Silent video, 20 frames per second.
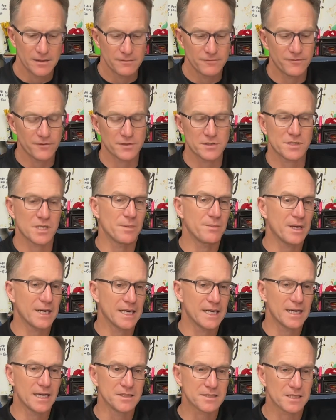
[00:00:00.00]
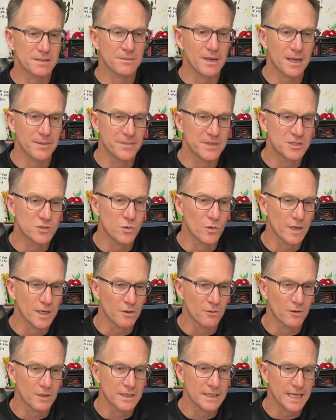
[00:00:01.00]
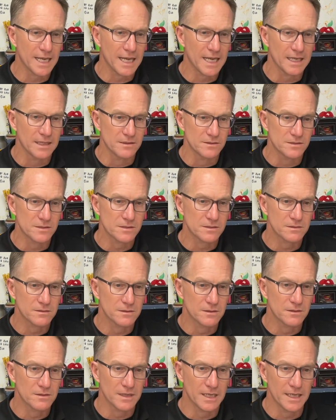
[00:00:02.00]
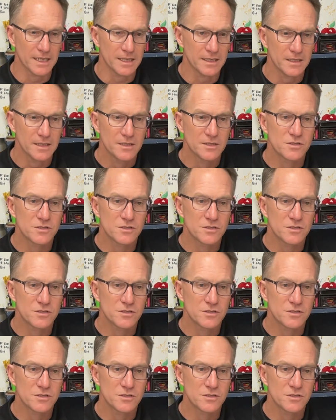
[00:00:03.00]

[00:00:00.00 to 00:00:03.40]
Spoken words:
For somebody else, it might be 21 days, okay?